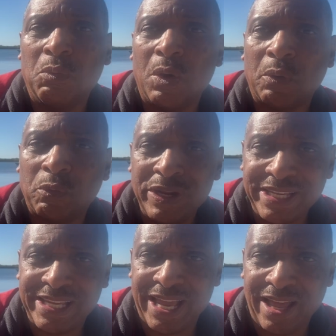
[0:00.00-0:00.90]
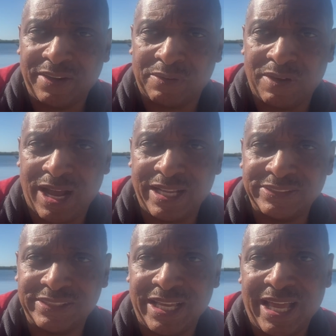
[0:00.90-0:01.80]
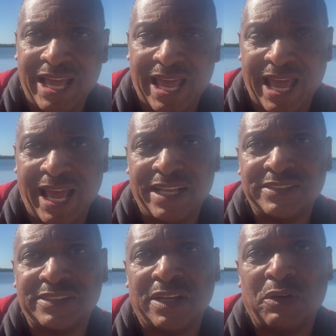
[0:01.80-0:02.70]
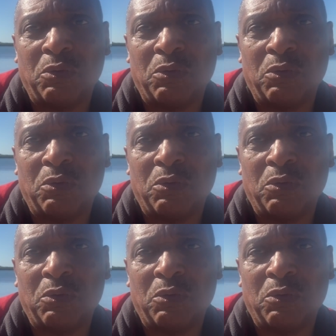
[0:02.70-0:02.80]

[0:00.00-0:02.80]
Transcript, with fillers: were recategorized as